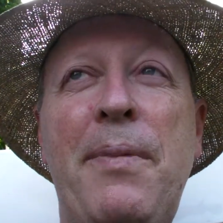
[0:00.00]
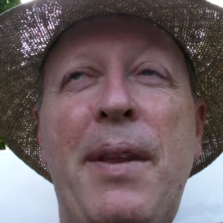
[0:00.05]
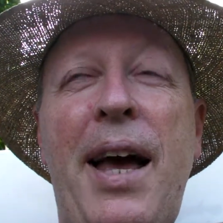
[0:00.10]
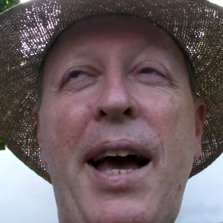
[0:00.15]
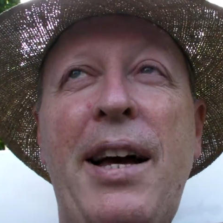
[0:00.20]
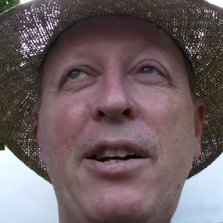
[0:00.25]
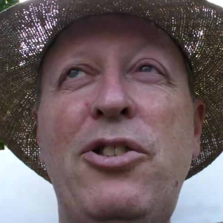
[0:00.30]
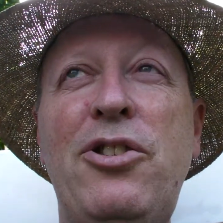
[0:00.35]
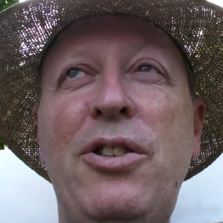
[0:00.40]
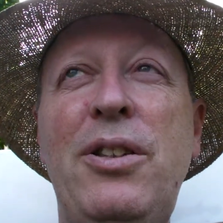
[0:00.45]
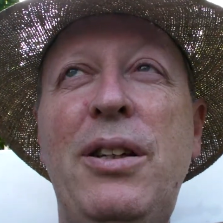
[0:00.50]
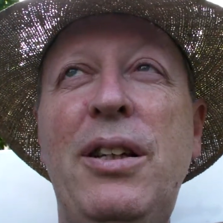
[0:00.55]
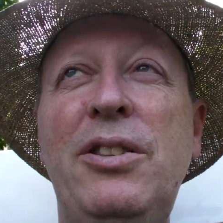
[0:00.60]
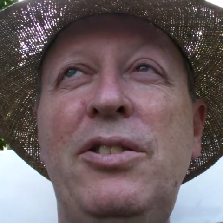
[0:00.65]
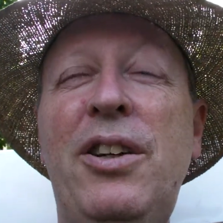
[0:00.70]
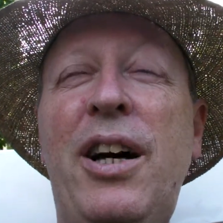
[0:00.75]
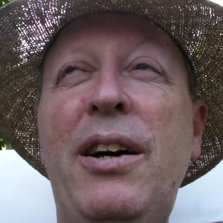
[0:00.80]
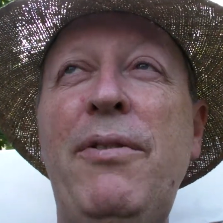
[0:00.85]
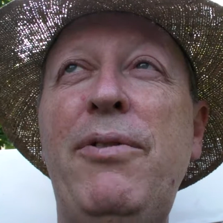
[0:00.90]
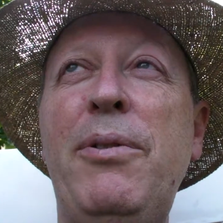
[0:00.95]
actually,
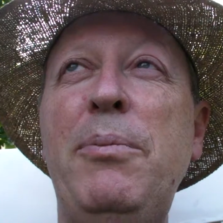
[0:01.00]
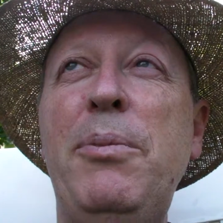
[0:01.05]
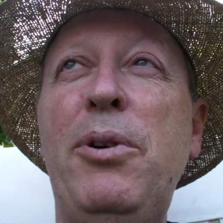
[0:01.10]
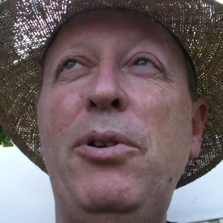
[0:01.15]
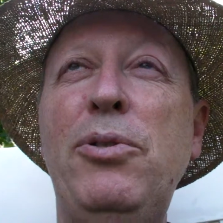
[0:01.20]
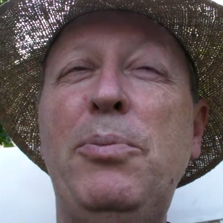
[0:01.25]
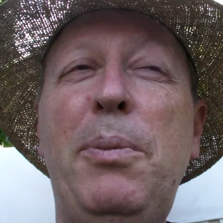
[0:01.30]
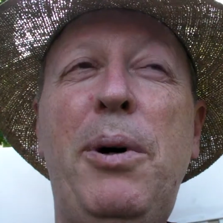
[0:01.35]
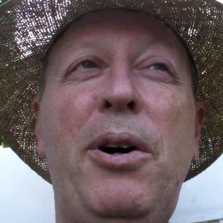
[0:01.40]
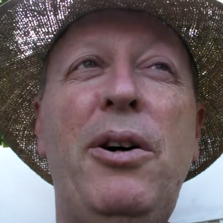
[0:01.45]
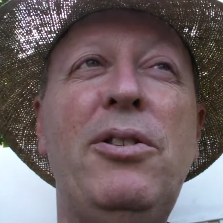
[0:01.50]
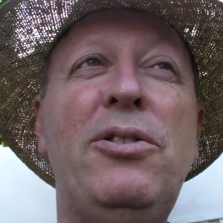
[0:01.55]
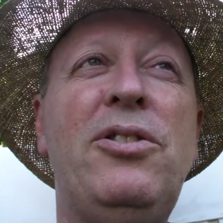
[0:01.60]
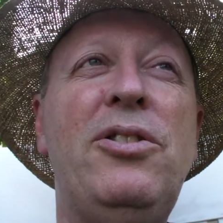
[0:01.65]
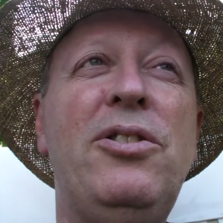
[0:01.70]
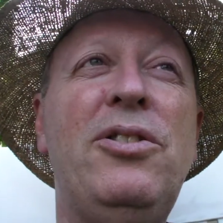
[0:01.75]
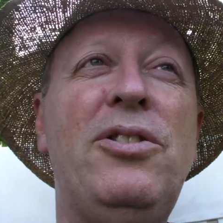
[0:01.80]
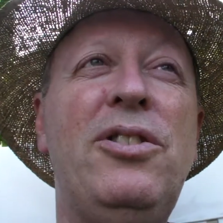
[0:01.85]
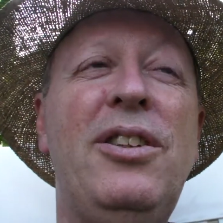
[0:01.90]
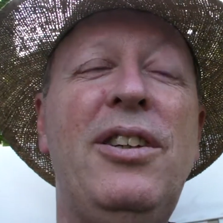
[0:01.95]
aside from those
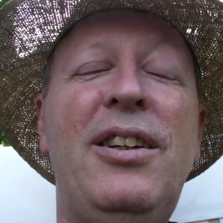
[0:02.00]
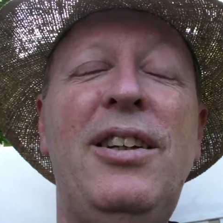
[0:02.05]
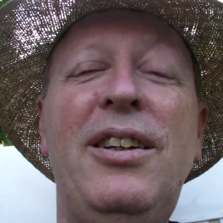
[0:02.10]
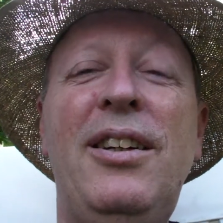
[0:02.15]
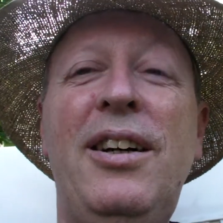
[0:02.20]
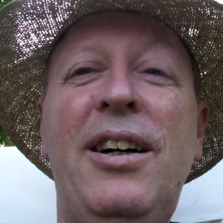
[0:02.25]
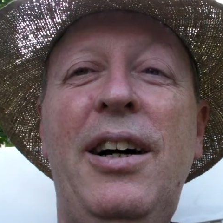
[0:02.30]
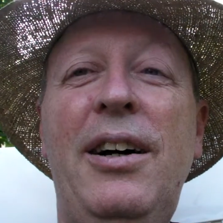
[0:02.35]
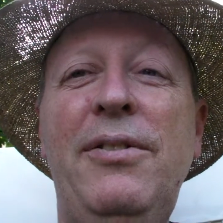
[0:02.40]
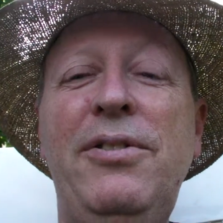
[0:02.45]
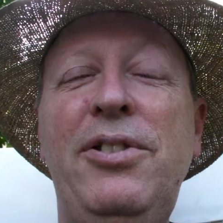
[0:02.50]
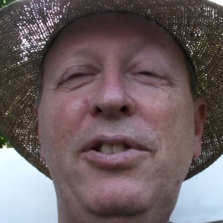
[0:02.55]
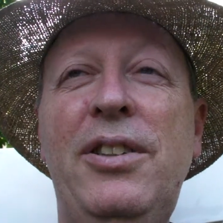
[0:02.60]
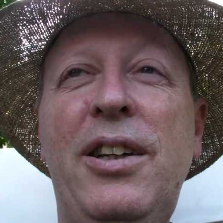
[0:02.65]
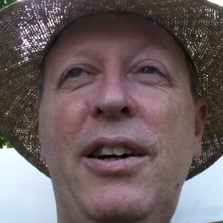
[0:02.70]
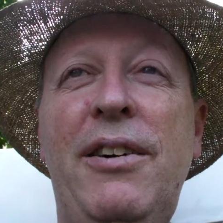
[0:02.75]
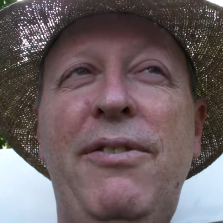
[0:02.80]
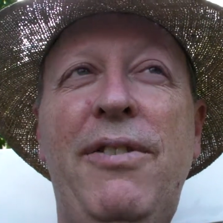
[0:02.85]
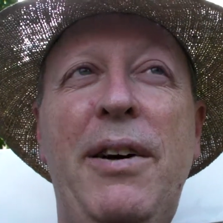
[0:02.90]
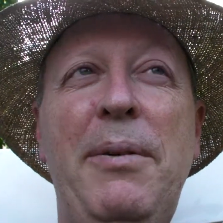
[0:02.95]
boxes of
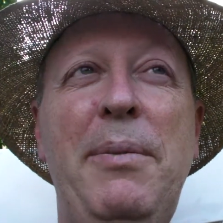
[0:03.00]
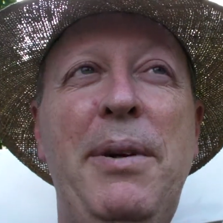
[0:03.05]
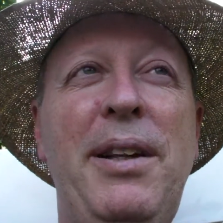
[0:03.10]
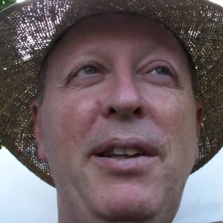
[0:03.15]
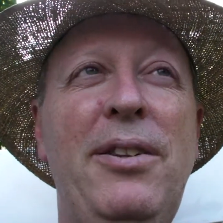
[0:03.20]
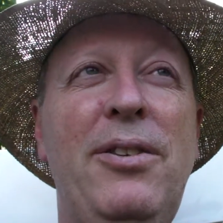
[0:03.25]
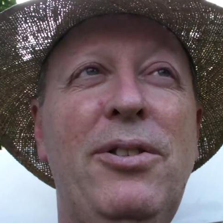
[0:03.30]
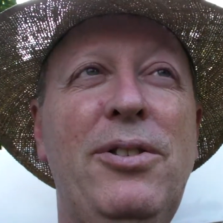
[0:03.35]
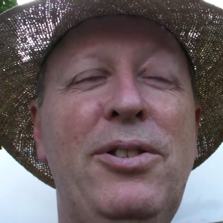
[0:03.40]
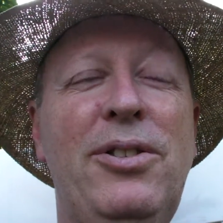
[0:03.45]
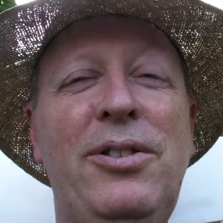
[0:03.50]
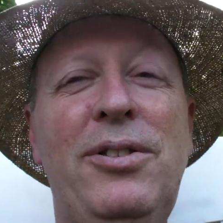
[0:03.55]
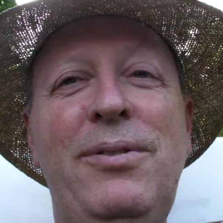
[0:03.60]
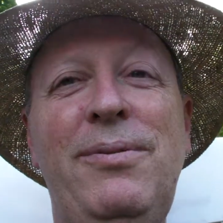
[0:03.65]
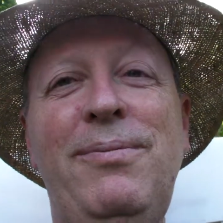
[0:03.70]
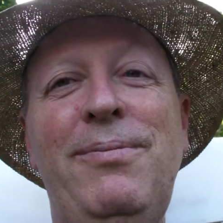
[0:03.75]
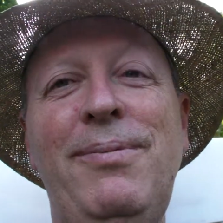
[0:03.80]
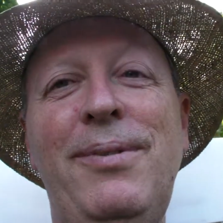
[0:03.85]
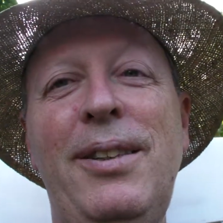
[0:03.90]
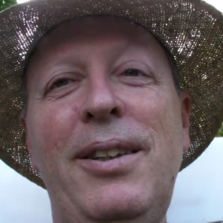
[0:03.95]
stuff, I mean, there's
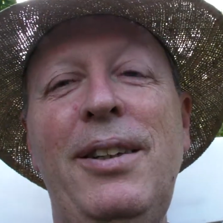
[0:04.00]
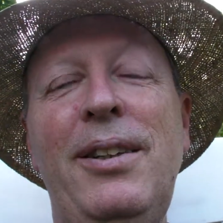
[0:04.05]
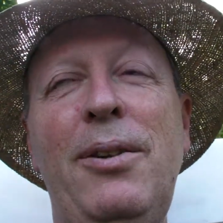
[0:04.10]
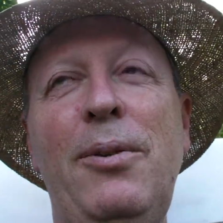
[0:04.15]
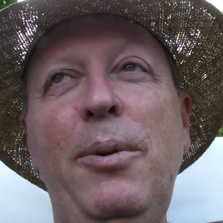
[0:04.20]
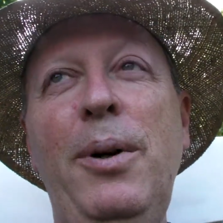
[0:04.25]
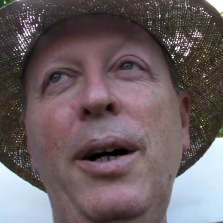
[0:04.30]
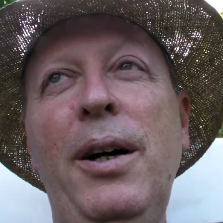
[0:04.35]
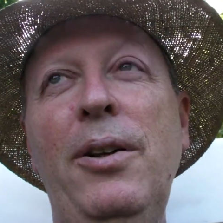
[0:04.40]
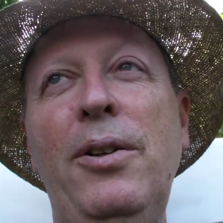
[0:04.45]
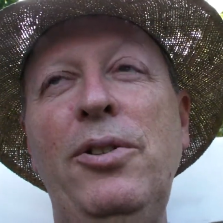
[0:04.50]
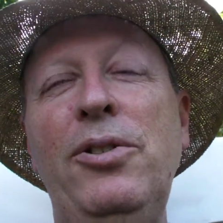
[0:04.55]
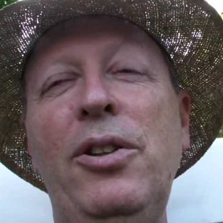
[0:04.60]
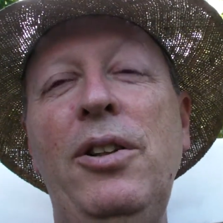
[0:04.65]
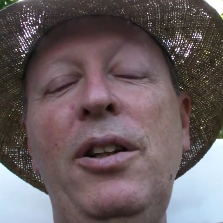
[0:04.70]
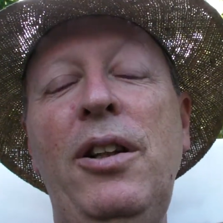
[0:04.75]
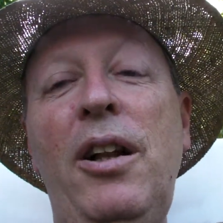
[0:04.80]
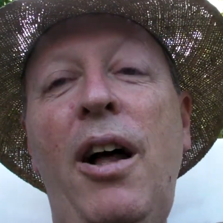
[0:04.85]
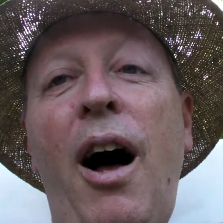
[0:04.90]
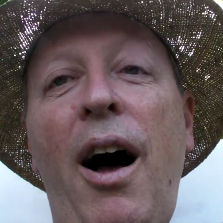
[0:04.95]
a
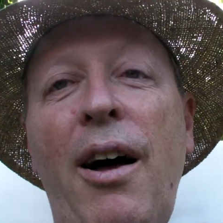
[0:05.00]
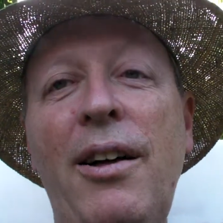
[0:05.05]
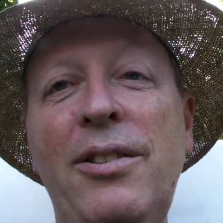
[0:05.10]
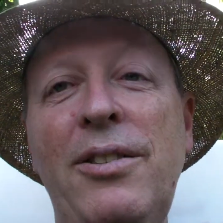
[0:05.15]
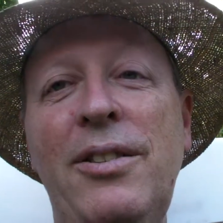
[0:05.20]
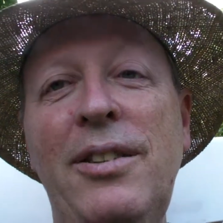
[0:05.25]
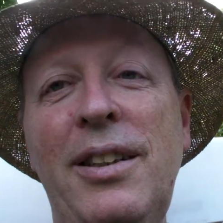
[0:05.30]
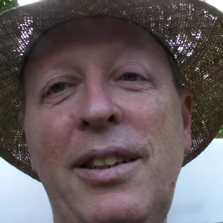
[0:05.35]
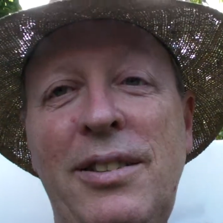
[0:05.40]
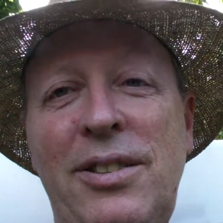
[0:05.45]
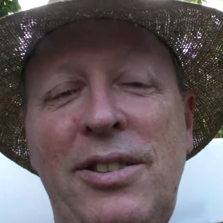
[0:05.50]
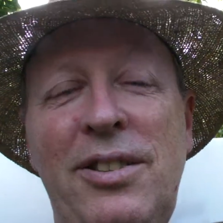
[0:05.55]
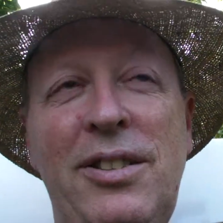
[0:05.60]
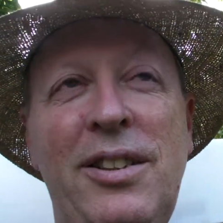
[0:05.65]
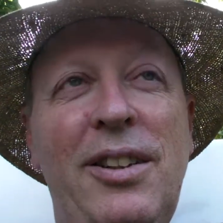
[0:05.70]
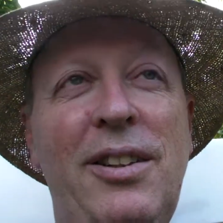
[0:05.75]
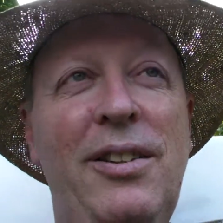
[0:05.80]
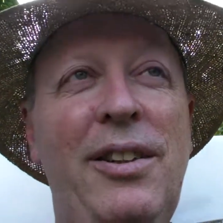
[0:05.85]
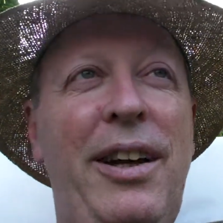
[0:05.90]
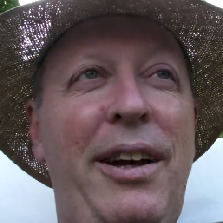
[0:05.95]
lot that's
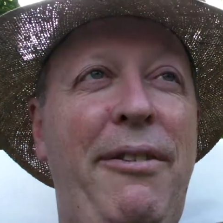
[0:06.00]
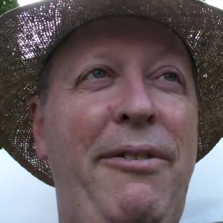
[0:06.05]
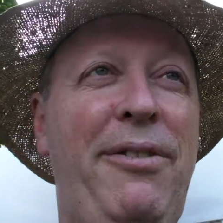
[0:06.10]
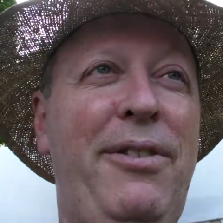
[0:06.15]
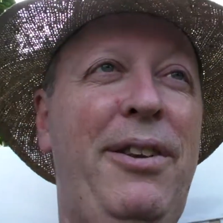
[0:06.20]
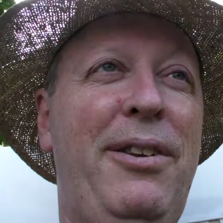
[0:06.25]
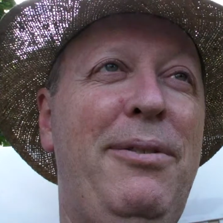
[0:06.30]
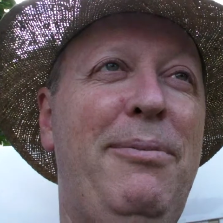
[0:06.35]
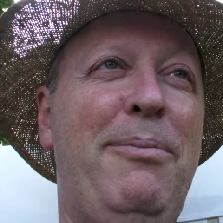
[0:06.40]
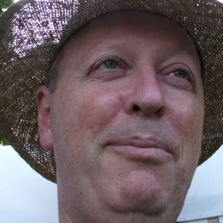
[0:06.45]
still left,